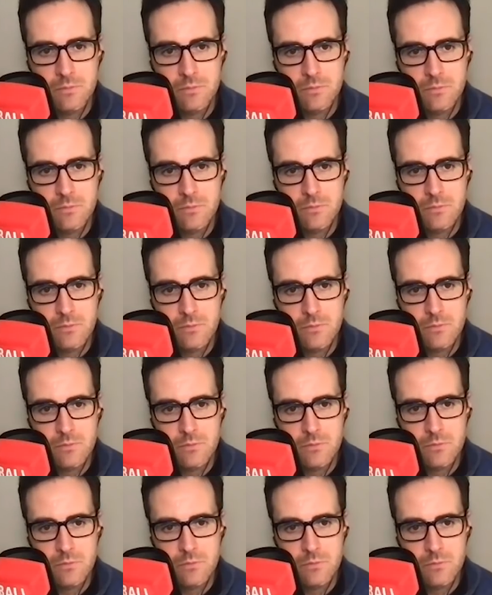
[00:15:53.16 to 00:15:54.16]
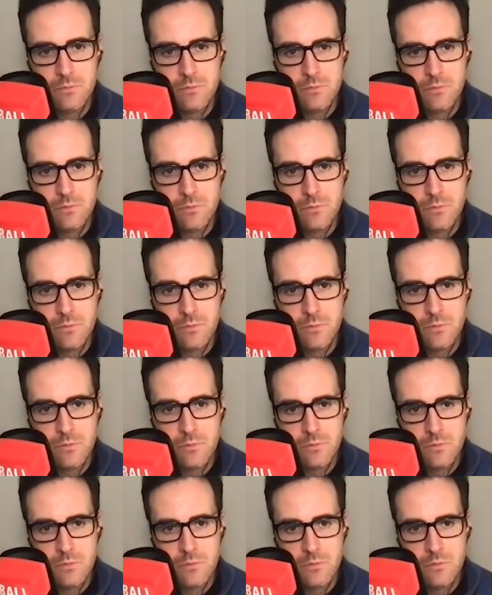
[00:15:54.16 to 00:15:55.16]

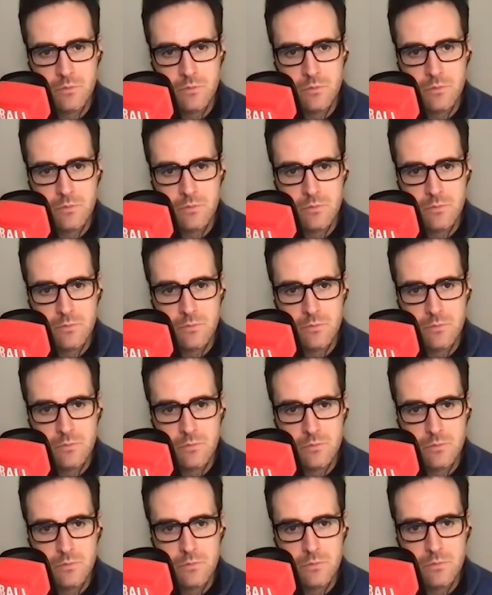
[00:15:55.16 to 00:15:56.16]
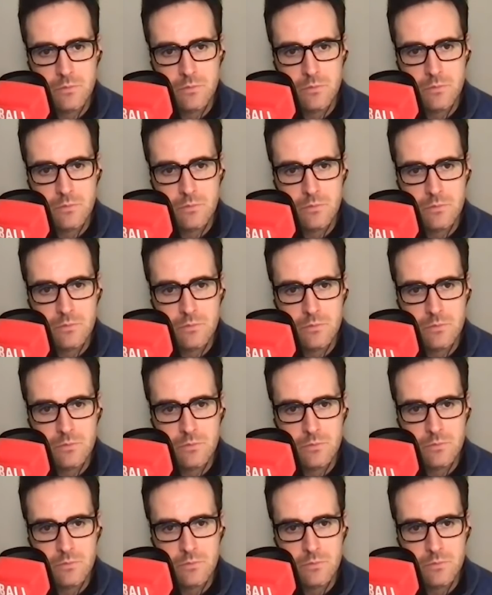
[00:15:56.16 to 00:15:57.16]

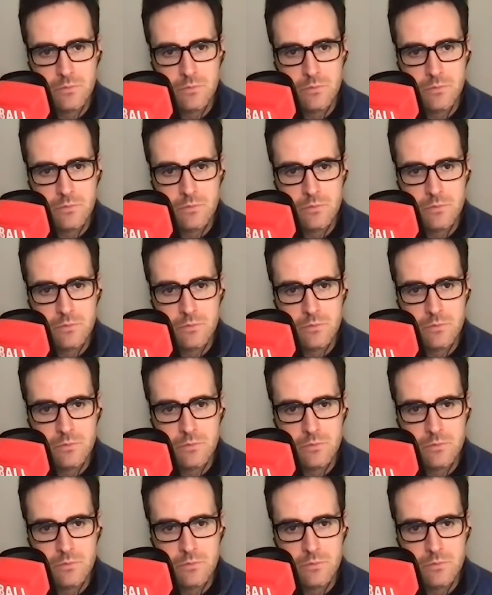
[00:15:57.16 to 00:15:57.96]
(not speaking)